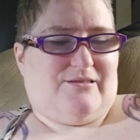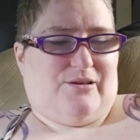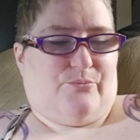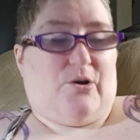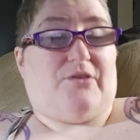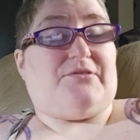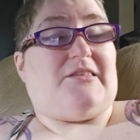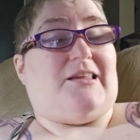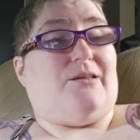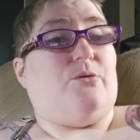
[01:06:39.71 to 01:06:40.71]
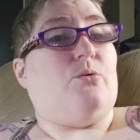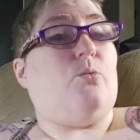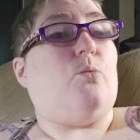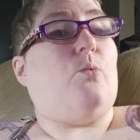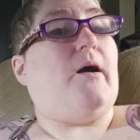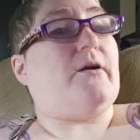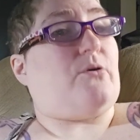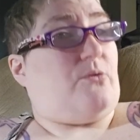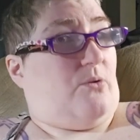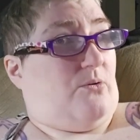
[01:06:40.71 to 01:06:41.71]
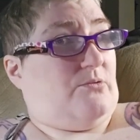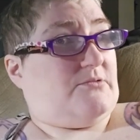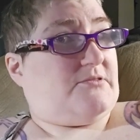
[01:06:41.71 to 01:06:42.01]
The Werehold.